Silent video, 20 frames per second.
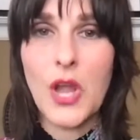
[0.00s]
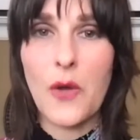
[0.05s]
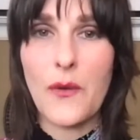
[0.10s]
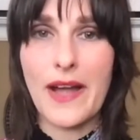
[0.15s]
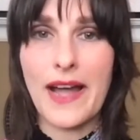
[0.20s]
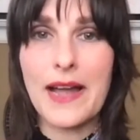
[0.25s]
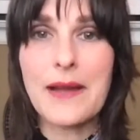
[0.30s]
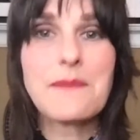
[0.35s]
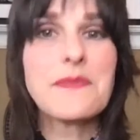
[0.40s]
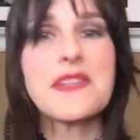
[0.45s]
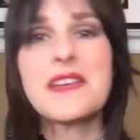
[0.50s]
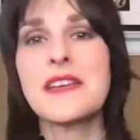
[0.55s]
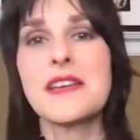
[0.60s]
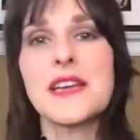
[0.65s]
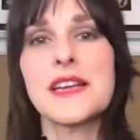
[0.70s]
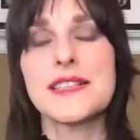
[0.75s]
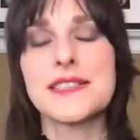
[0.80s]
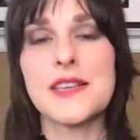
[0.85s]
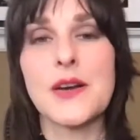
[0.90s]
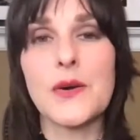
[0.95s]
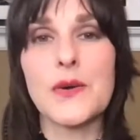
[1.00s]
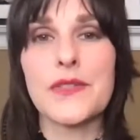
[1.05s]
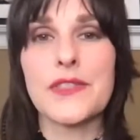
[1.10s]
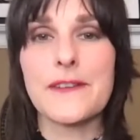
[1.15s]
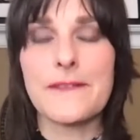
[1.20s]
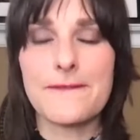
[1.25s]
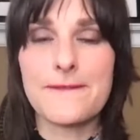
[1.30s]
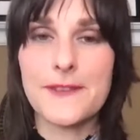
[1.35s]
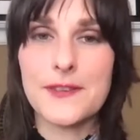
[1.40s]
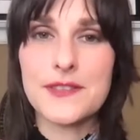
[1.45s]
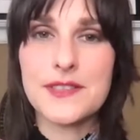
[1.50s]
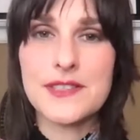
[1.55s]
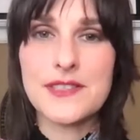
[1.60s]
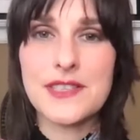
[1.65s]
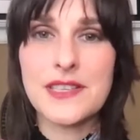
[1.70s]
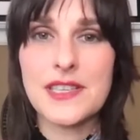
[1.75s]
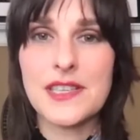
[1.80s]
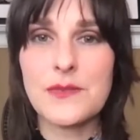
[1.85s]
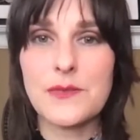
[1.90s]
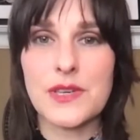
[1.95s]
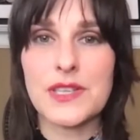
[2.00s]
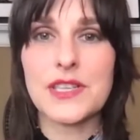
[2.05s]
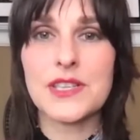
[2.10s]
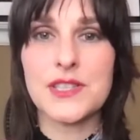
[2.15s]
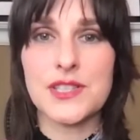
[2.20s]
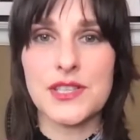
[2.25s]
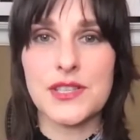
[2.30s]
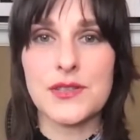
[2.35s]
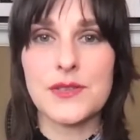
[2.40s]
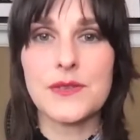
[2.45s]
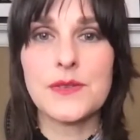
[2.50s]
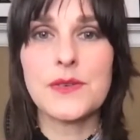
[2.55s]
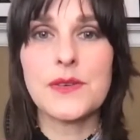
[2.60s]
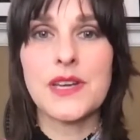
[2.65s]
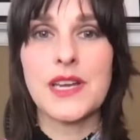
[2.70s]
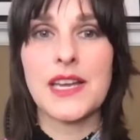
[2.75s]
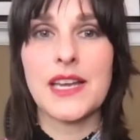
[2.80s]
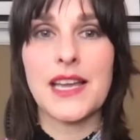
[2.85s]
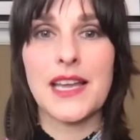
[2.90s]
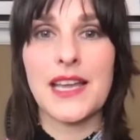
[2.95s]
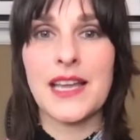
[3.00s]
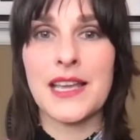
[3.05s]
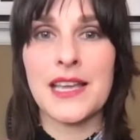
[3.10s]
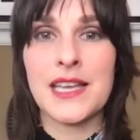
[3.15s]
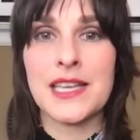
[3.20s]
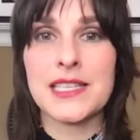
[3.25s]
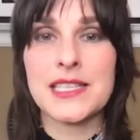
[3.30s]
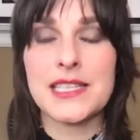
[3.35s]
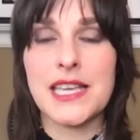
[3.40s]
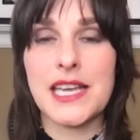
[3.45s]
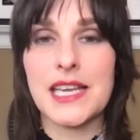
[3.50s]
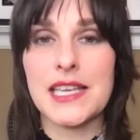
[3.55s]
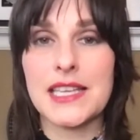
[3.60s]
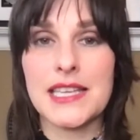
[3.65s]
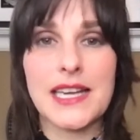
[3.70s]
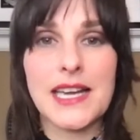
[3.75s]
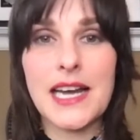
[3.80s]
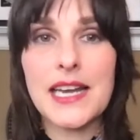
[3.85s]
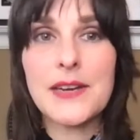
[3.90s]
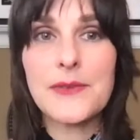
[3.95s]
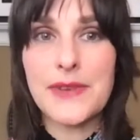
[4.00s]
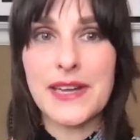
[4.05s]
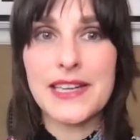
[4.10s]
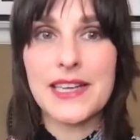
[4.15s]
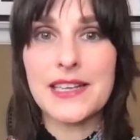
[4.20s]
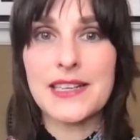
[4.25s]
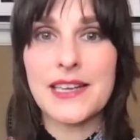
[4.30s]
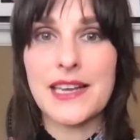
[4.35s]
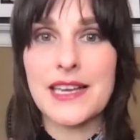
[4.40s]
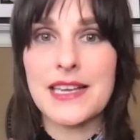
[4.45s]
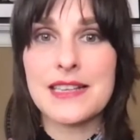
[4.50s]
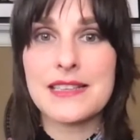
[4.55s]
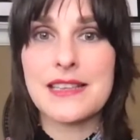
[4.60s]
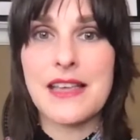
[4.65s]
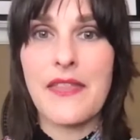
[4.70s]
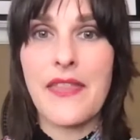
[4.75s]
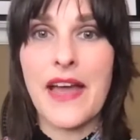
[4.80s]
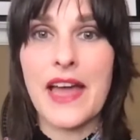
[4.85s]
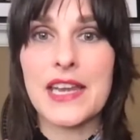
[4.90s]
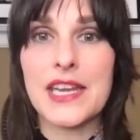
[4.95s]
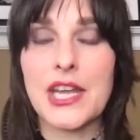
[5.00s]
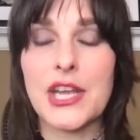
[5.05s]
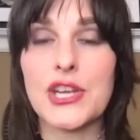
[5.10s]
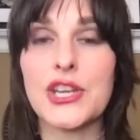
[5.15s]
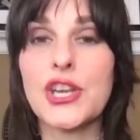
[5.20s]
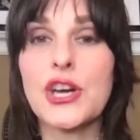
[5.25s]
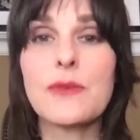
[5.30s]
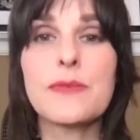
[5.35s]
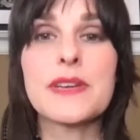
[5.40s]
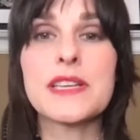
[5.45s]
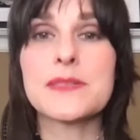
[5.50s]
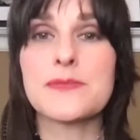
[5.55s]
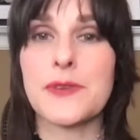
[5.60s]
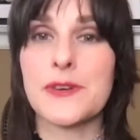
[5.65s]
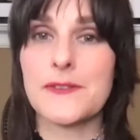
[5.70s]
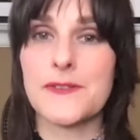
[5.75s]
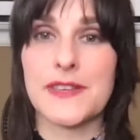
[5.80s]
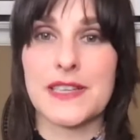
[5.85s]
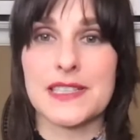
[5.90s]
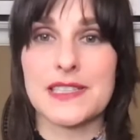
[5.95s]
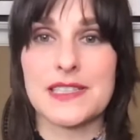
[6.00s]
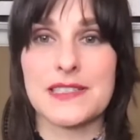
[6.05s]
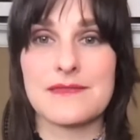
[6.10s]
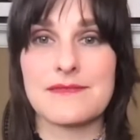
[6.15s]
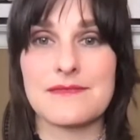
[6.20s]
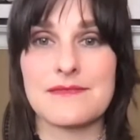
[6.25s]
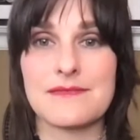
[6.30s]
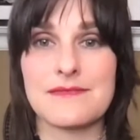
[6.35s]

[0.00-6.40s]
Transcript: Okay. So the first thing you want to do is you got to recognize that nobody's perfect,